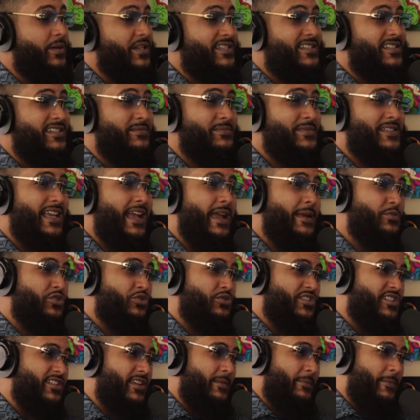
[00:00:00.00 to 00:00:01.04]
But sometimes
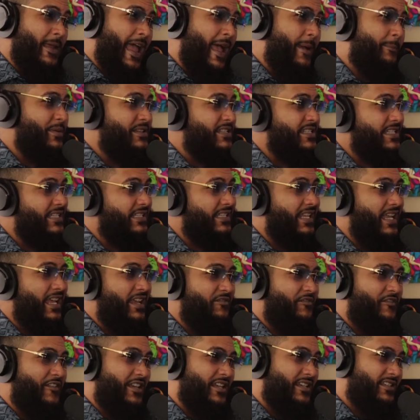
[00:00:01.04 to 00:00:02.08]
when something happens in
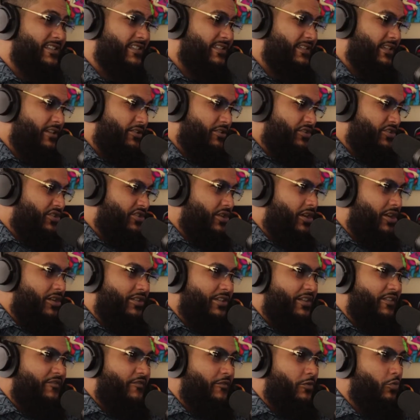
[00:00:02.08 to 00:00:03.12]
life and it steers y'all
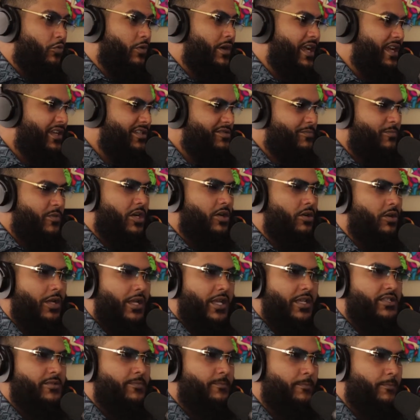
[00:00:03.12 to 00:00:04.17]
different ways, bro,
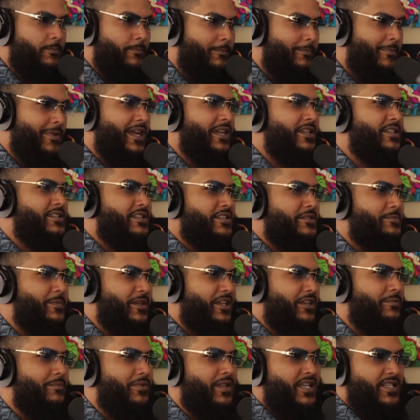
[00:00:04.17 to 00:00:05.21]
it might just
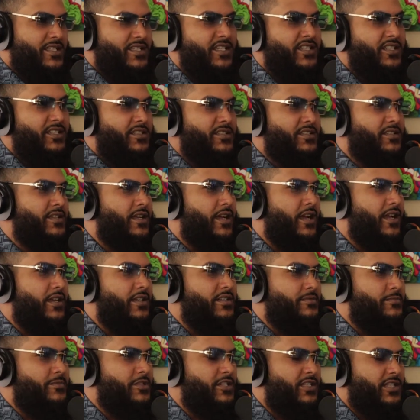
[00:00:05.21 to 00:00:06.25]
be a blessing in disguise,